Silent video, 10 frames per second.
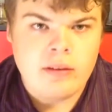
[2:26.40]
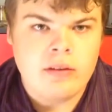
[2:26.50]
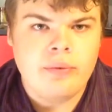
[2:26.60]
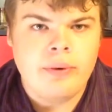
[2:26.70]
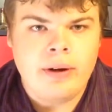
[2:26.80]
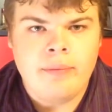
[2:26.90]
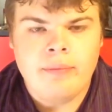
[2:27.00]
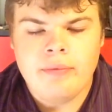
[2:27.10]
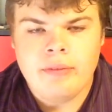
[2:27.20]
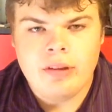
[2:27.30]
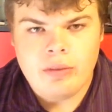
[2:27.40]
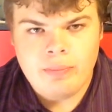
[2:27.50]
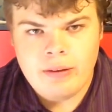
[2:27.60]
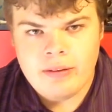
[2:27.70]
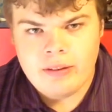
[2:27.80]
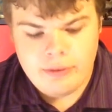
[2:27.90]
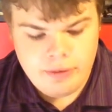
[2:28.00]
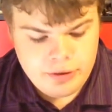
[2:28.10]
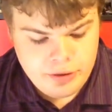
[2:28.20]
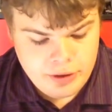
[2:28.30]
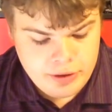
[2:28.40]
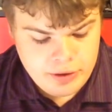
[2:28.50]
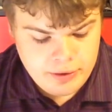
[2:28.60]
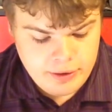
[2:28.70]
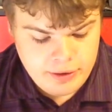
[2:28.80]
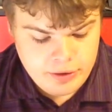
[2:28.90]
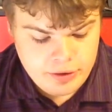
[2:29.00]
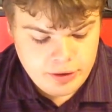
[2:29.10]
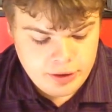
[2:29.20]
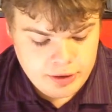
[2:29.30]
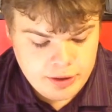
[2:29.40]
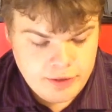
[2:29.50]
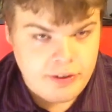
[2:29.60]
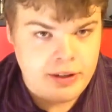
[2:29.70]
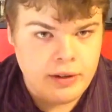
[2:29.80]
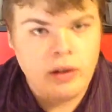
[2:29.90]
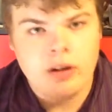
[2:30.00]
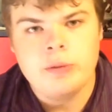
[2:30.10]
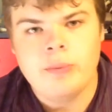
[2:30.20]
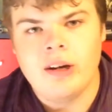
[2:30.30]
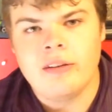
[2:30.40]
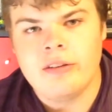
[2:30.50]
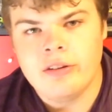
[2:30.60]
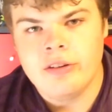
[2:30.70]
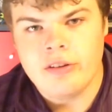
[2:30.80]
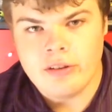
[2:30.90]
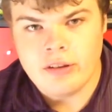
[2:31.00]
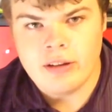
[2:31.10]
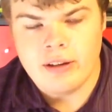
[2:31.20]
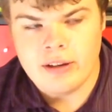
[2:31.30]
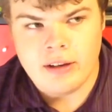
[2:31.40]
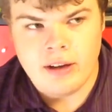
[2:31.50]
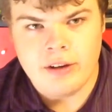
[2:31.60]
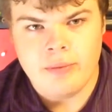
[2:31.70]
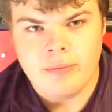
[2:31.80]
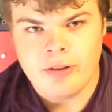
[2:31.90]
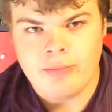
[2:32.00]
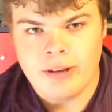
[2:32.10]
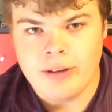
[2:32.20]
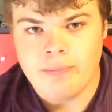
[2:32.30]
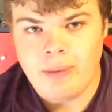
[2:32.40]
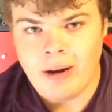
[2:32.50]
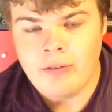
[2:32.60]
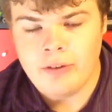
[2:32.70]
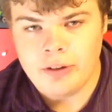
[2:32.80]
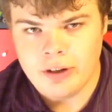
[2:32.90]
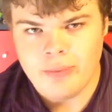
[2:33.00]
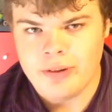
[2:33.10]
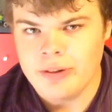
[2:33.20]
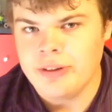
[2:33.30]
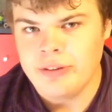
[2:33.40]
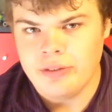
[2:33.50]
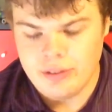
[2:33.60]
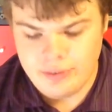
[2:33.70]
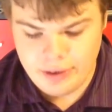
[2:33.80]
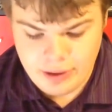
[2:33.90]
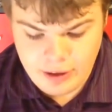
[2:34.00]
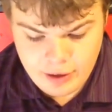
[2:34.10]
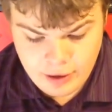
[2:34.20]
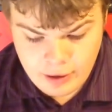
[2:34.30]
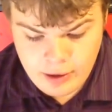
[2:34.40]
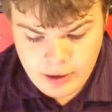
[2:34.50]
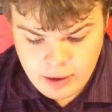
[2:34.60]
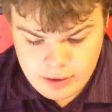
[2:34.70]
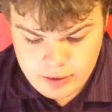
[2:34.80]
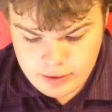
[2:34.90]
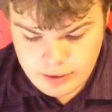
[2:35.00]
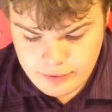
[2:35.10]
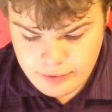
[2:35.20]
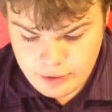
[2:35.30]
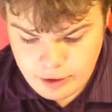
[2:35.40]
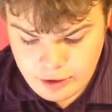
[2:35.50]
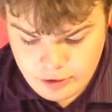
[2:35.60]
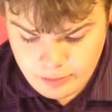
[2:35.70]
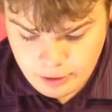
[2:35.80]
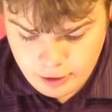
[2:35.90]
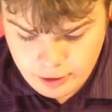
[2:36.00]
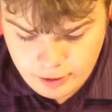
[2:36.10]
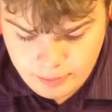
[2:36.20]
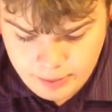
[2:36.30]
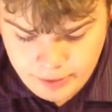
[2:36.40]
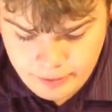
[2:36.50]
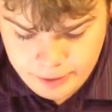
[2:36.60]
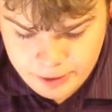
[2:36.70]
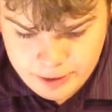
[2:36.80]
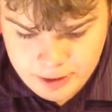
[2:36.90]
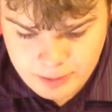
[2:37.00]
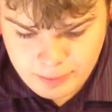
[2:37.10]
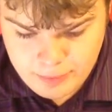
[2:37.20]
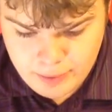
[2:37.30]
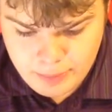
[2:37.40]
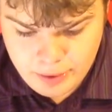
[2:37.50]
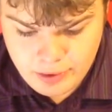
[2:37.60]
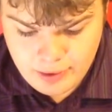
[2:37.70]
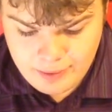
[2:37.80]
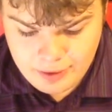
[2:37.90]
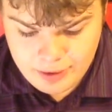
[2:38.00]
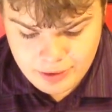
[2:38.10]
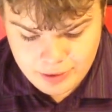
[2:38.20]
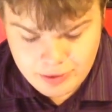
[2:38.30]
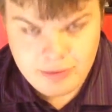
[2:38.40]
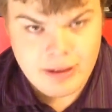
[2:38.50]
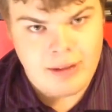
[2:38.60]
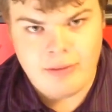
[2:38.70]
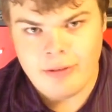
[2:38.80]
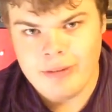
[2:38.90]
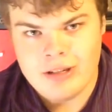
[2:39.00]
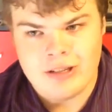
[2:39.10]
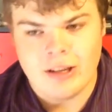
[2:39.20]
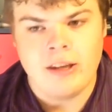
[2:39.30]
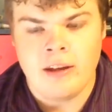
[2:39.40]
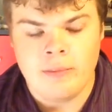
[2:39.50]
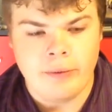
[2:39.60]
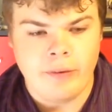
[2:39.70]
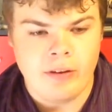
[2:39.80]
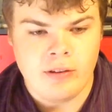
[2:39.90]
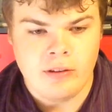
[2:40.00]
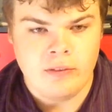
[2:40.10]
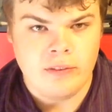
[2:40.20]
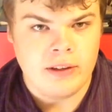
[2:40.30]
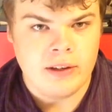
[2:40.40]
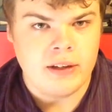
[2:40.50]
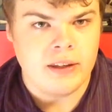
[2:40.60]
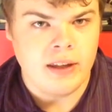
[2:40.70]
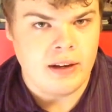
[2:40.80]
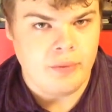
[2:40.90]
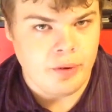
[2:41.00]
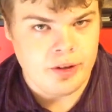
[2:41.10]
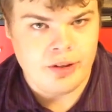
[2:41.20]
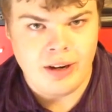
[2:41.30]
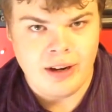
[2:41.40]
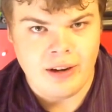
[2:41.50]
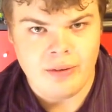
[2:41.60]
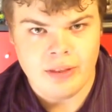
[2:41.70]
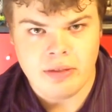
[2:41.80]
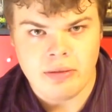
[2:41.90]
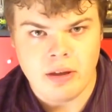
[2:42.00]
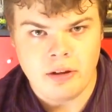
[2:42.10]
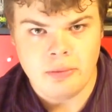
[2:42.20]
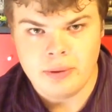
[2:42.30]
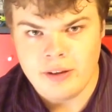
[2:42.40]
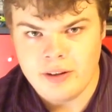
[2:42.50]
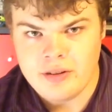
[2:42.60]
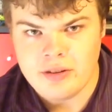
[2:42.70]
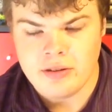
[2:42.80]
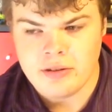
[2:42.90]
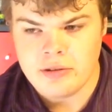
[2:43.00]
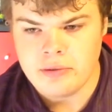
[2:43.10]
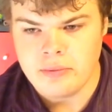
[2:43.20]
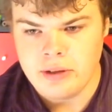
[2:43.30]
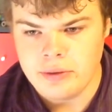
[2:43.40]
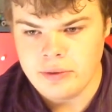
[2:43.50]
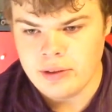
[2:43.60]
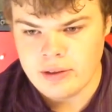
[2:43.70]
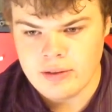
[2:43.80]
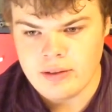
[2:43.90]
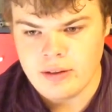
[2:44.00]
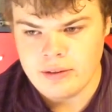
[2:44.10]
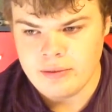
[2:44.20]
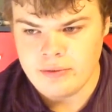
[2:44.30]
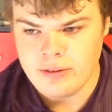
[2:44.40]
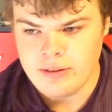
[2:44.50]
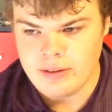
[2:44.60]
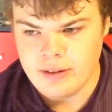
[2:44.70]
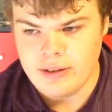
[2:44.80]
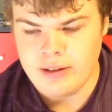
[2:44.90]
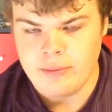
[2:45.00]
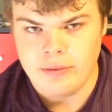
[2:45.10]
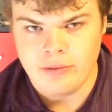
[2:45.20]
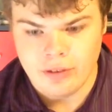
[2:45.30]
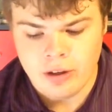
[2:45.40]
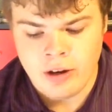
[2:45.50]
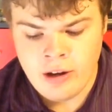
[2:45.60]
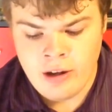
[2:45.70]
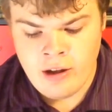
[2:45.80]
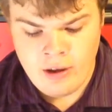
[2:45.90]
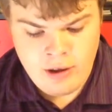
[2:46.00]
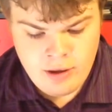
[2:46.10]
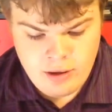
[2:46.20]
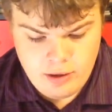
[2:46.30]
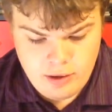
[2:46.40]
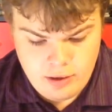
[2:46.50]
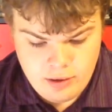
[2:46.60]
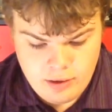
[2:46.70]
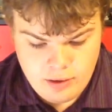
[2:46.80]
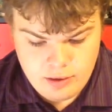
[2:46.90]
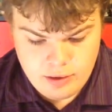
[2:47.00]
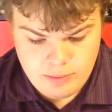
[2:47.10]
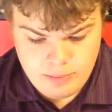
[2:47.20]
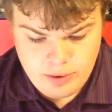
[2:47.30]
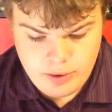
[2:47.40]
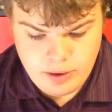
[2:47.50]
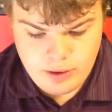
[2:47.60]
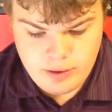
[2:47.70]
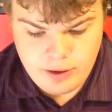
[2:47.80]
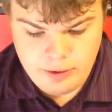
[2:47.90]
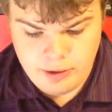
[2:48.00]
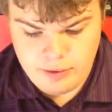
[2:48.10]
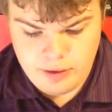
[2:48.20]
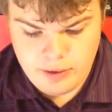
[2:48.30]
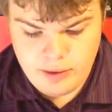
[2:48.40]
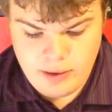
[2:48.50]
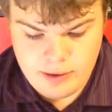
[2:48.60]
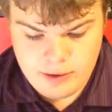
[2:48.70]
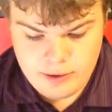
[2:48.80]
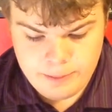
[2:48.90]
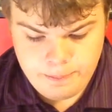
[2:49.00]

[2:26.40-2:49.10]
So what I'm so basically what you're trying to do is you're trying to defeat large monsters, collect items, make powerful armor, and do stuff like that. It does have awesome online play, which personally I'm going to go through the game as much as I can by myself, and then I'm going to try it out with other players, redo quests I recently did before, and uh, on the computer I downloaded the uh,